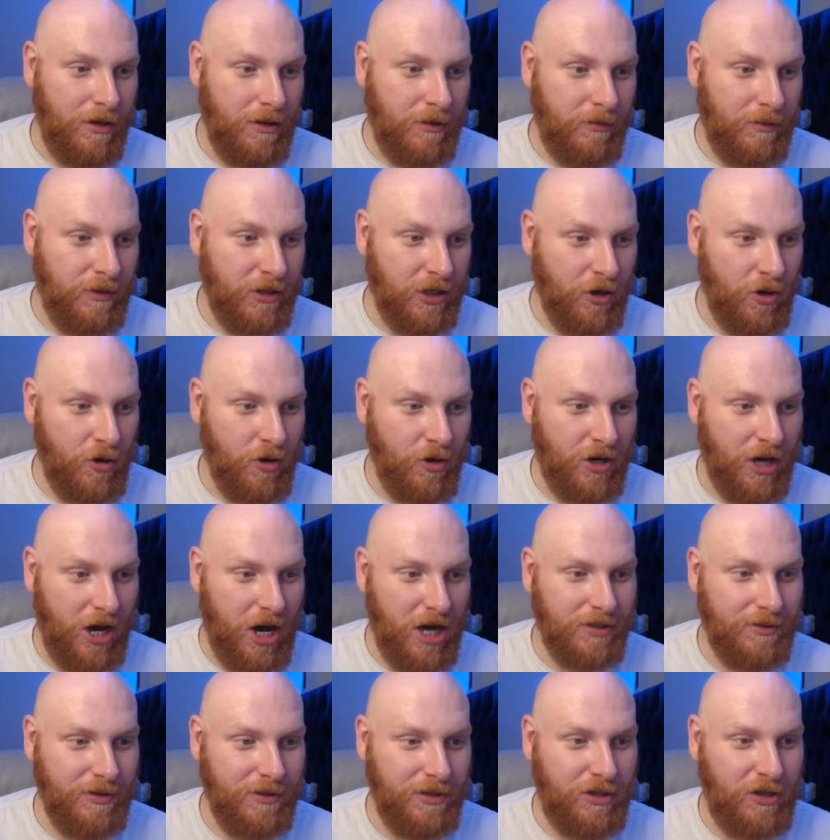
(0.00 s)
to
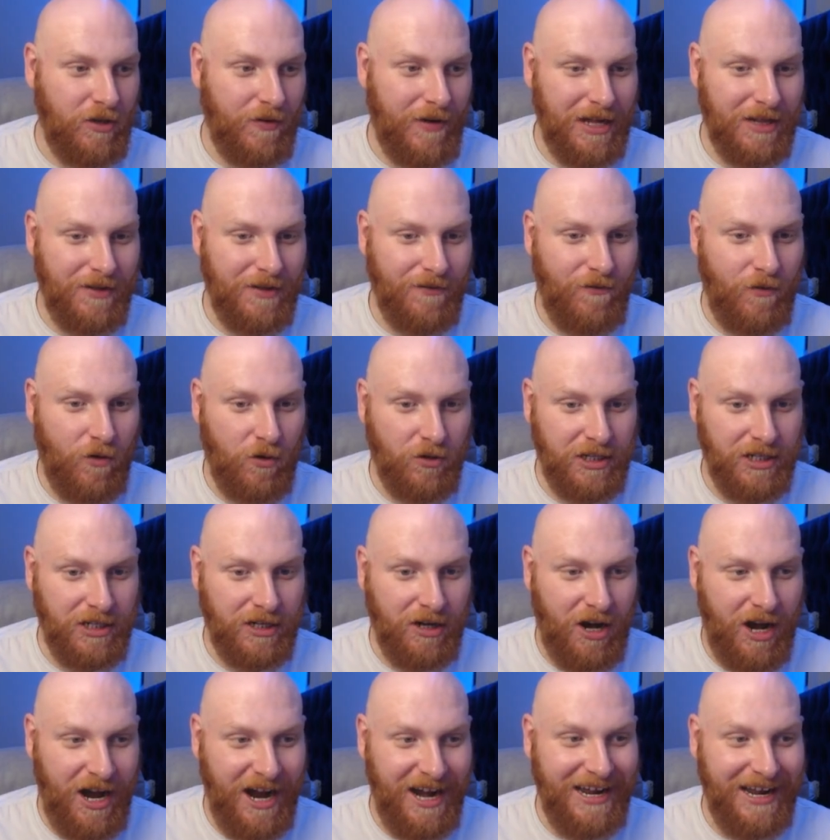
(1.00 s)
Newcastle in
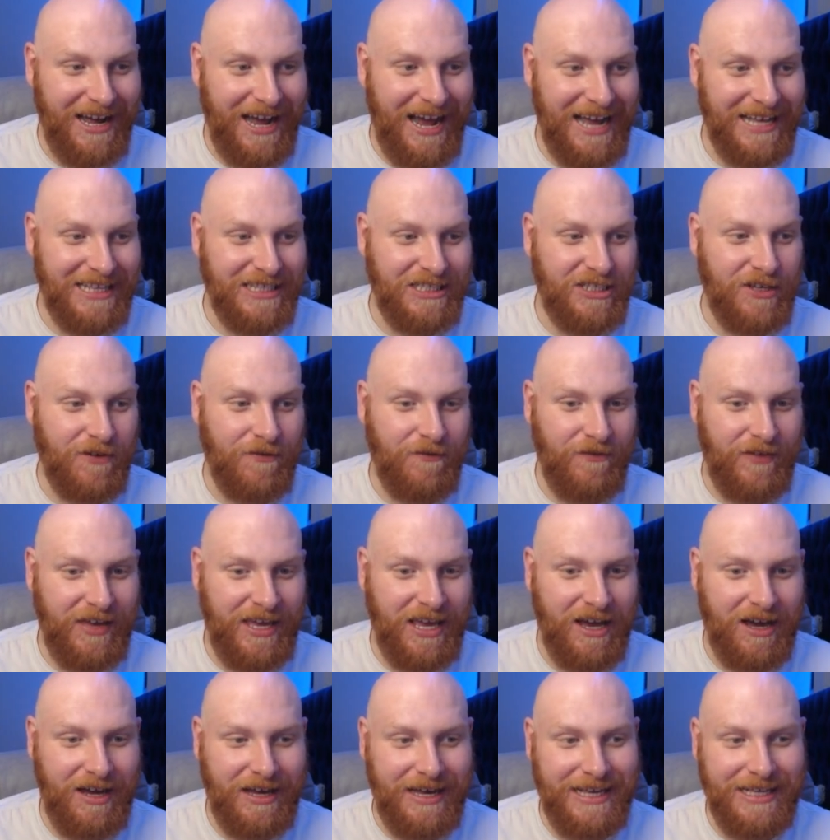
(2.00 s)
2049 and
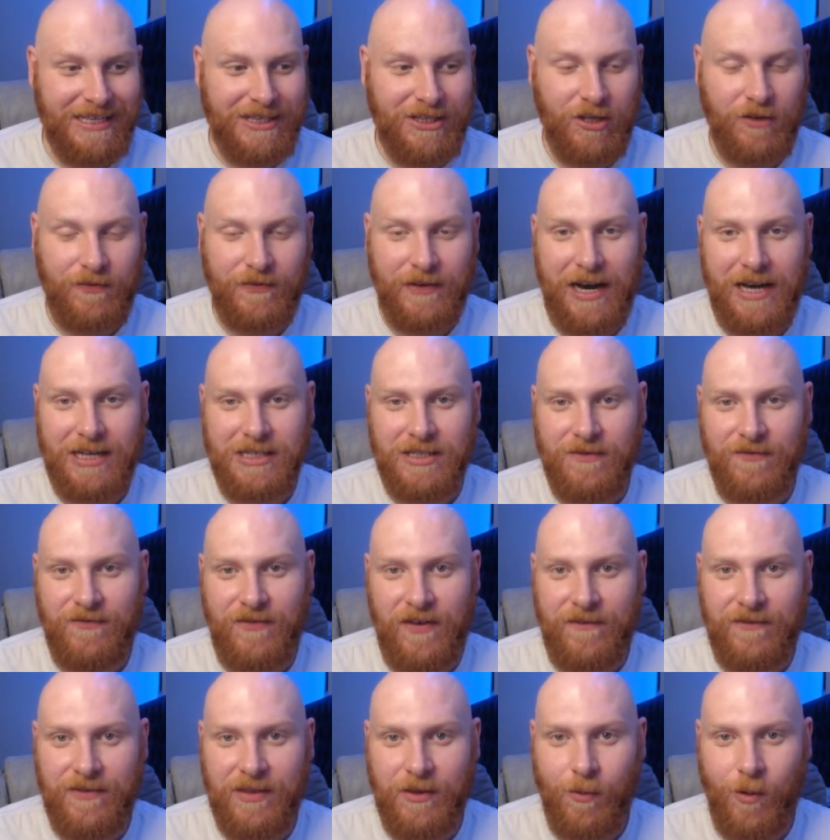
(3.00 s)
Sevilla in
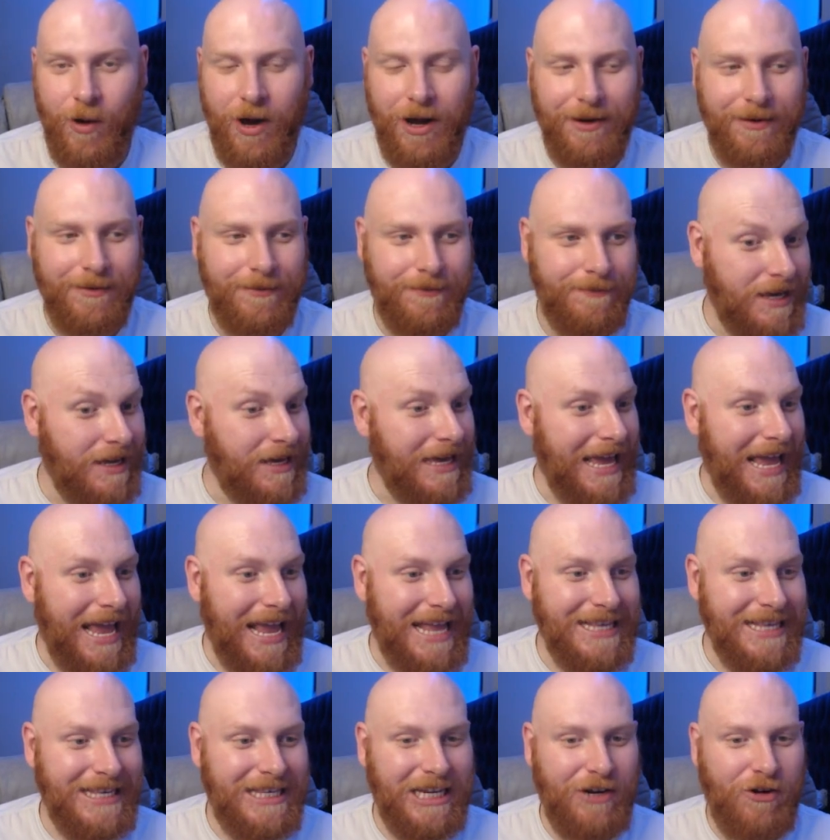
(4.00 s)
2051.
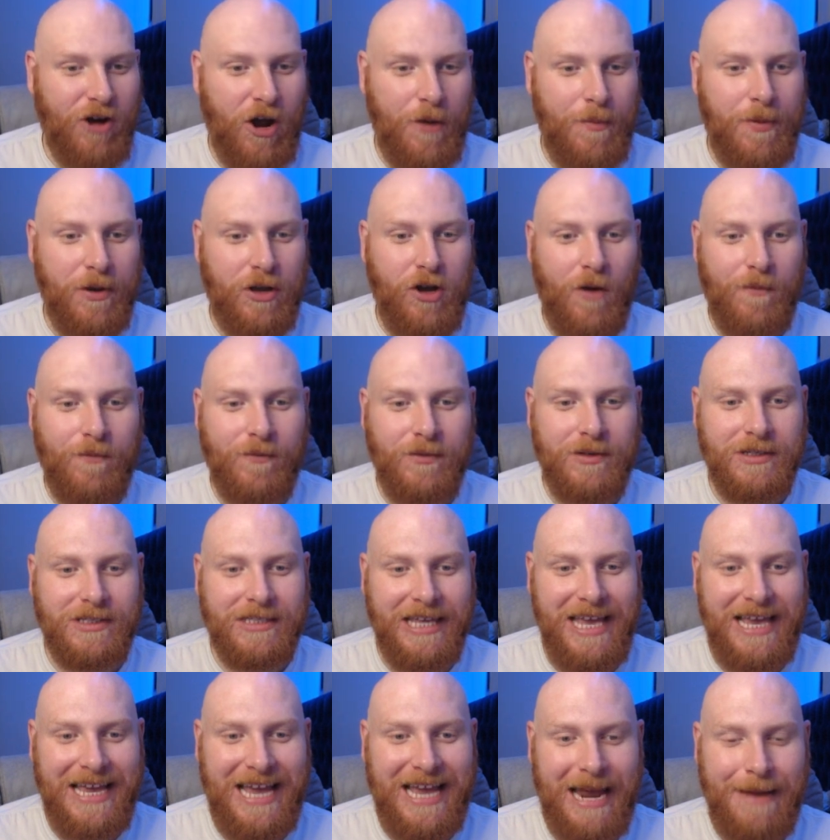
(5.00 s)
Into the Europa Conference
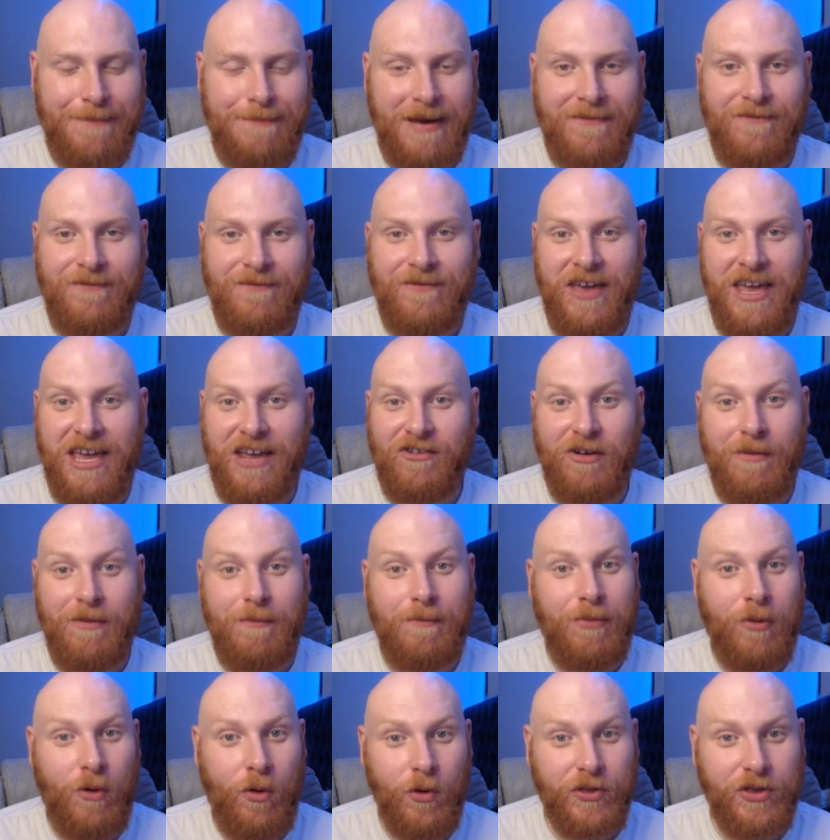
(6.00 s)
League, and Benfica and
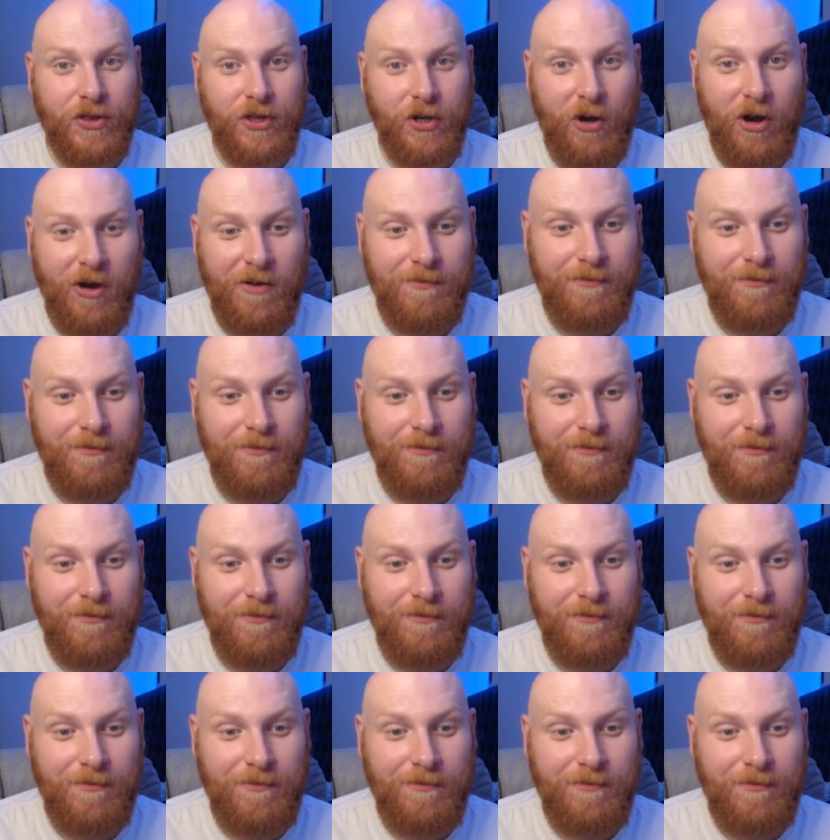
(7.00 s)
Porto have